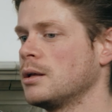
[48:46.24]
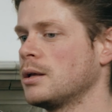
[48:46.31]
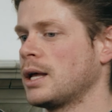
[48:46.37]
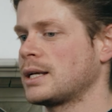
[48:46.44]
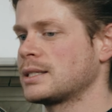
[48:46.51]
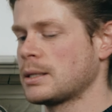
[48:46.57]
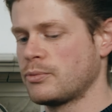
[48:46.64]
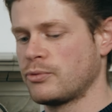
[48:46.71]

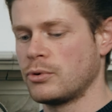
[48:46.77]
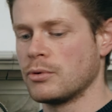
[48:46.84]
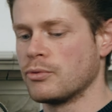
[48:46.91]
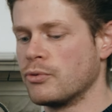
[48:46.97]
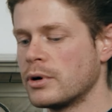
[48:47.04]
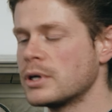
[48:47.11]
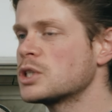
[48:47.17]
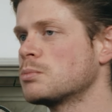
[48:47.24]
except for a
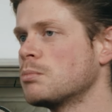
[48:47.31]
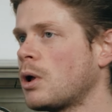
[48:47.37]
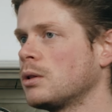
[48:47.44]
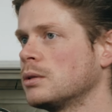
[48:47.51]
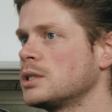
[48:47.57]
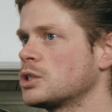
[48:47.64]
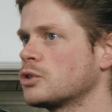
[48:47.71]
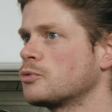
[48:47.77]
very small
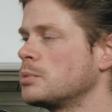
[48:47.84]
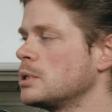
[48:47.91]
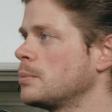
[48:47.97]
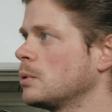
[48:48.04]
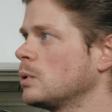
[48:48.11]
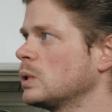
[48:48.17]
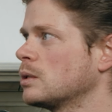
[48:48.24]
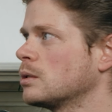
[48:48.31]
niche of
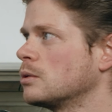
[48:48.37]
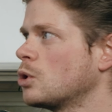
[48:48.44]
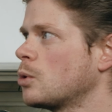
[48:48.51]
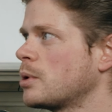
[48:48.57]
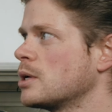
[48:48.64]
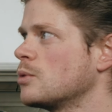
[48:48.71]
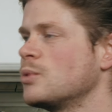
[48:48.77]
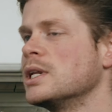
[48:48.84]
people,
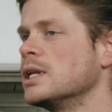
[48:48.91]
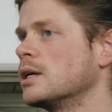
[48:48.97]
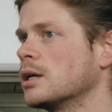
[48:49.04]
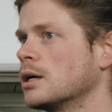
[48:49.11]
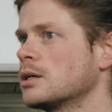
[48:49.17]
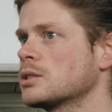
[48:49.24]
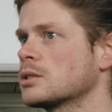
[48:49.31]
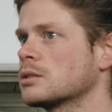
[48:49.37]
nobody really
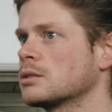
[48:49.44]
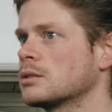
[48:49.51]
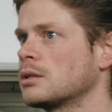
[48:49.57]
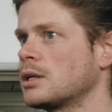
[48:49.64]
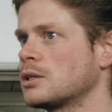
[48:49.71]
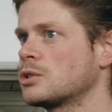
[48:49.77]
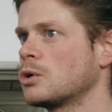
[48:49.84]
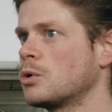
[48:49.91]
cares.
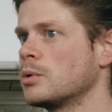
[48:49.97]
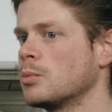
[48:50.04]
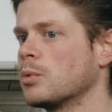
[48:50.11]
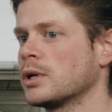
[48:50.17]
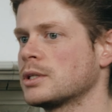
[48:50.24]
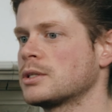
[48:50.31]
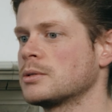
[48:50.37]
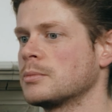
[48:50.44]
And so we
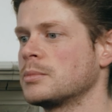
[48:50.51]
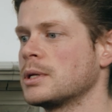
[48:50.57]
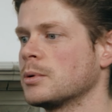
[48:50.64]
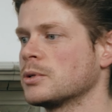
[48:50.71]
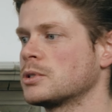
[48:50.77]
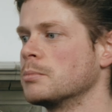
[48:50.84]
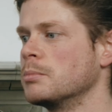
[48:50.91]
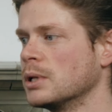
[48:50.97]
wanted to be
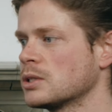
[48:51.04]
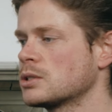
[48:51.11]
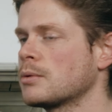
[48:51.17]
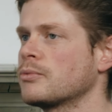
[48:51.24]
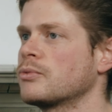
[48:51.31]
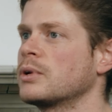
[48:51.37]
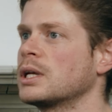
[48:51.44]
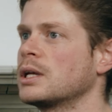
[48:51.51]
able to build
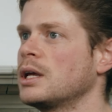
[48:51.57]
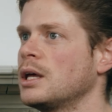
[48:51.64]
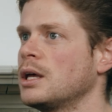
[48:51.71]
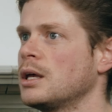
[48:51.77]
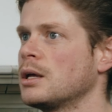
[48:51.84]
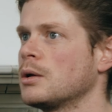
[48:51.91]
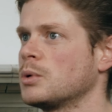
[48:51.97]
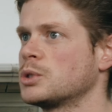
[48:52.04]
something
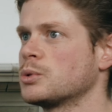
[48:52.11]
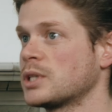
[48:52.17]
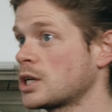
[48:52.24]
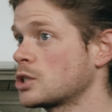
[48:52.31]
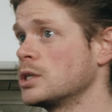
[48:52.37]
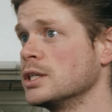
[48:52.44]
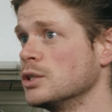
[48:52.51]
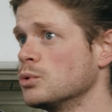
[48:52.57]
which was
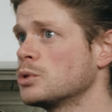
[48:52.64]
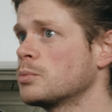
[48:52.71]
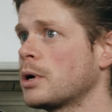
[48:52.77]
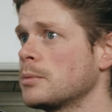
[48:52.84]
actually used by